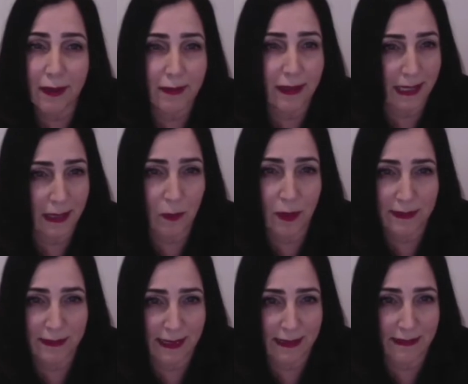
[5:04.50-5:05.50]
on any one
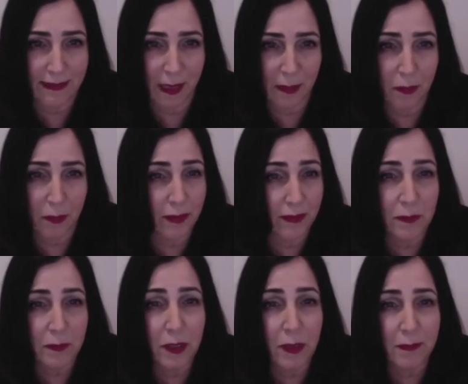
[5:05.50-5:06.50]
data type or
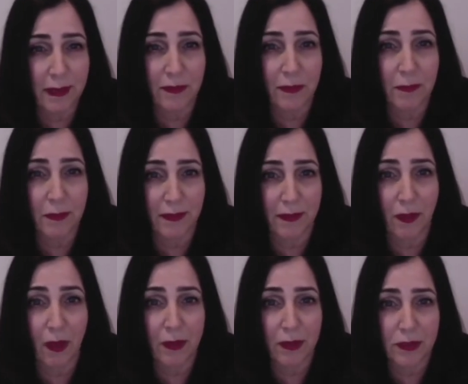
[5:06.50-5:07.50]
experimental
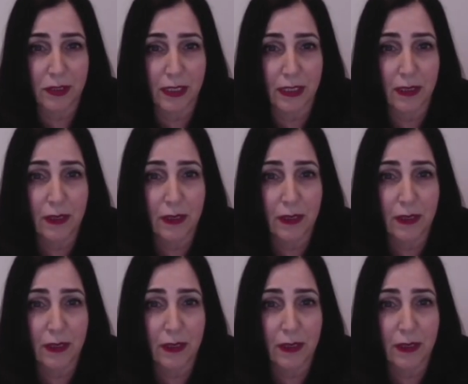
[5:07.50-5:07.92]
methodology,